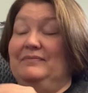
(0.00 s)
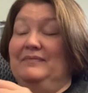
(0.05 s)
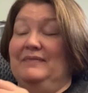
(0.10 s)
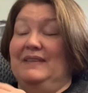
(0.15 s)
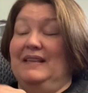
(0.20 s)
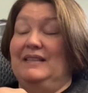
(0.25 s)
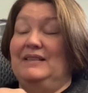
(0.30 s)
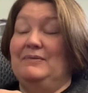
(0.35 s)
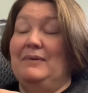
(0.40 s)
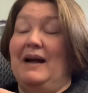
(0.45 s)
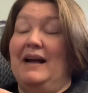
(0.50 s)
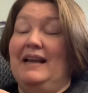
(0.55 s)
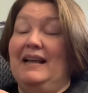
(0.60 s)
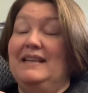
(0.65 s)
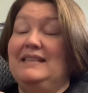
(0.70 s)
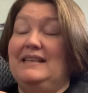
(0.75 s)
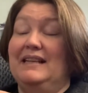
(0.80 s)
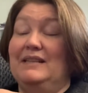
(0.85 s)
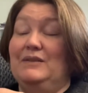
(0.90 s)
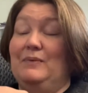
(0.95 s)
that's why, I
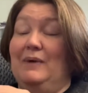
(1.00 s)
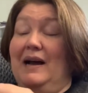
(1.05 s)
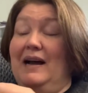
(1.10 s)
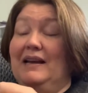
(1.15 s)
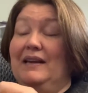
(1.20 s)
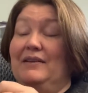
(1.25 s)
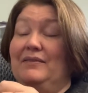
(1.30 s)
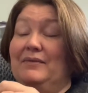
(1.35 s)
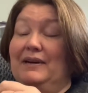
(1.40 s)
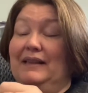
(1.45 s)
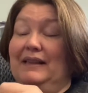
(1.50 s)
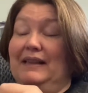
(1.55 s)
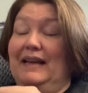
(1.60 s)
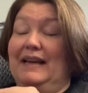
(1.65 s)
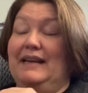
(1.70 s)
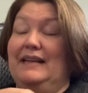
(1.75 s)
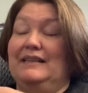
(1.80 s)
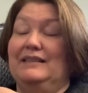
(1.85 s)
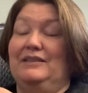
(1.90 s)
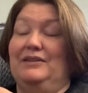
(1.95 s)
guess that's why I can
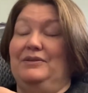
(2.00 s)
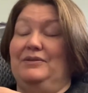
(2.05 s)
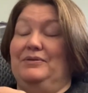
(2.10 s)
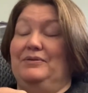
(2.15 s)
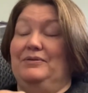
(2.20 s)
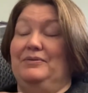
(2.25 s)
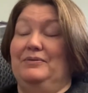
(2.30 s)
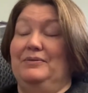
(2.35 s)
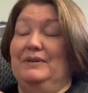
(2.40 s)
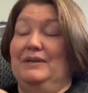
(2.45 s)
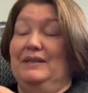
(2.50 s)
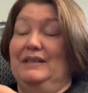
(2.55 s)
relate to